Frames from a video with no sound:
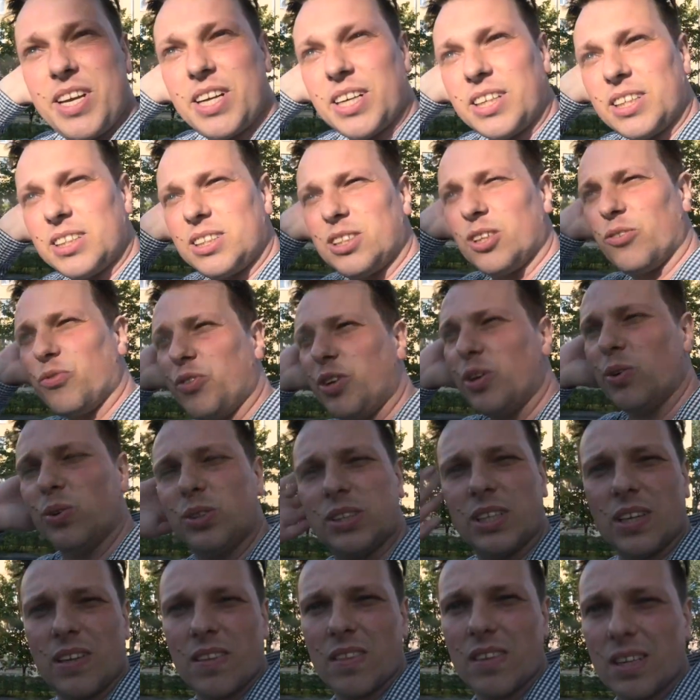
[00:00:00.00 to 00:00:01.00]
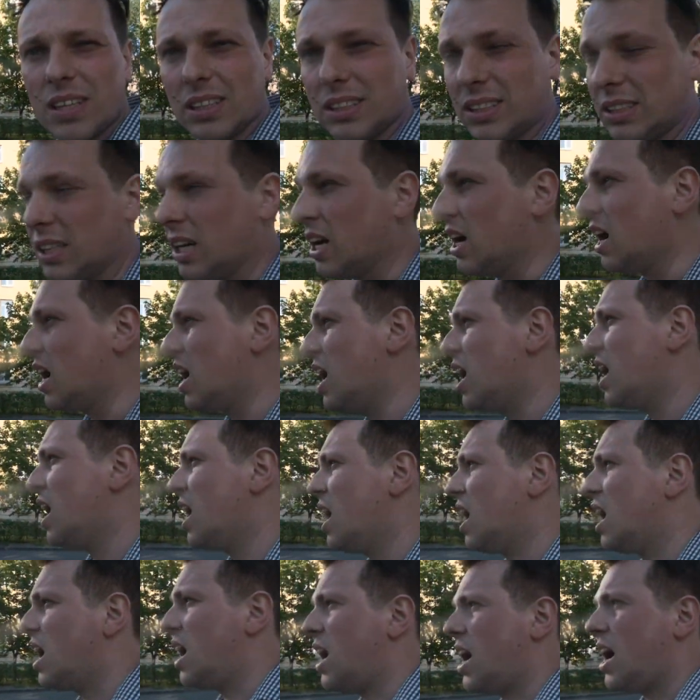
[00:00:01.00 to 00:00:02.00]
years of using this,
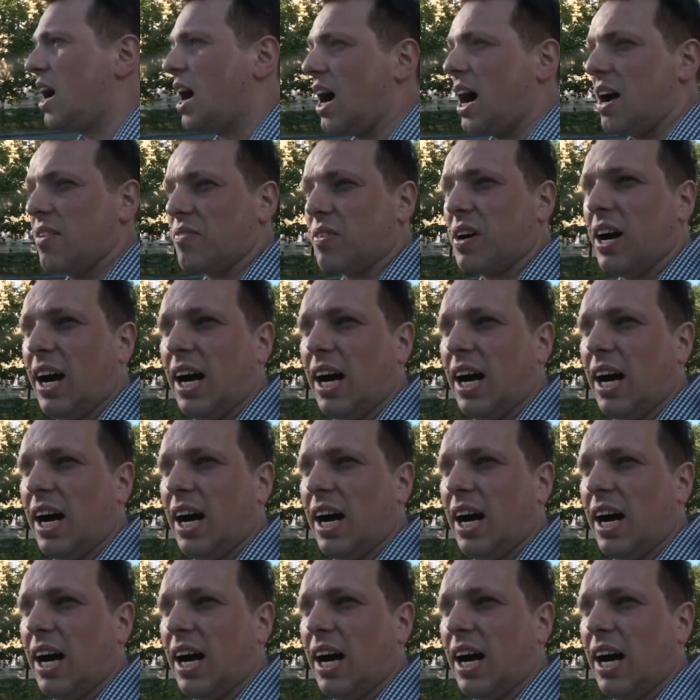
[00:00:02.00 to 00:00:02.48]
I've